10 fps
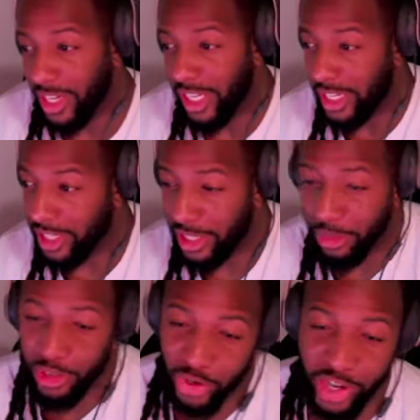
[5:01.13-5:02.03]
He he
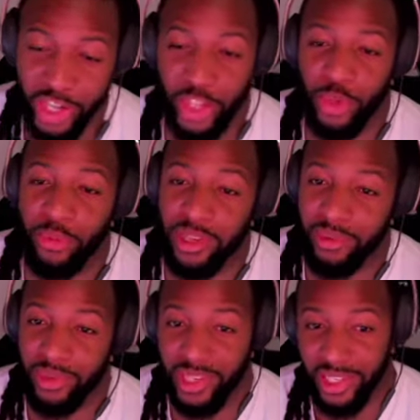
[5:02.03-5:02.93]
been trained a little bit,
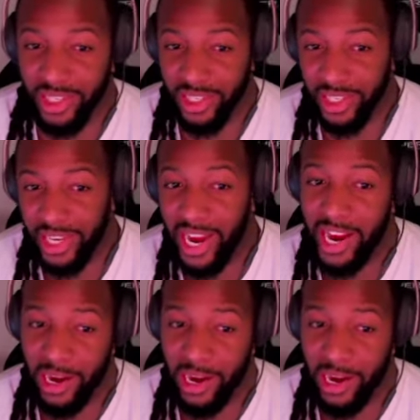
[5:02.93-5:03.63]
but the the guy in the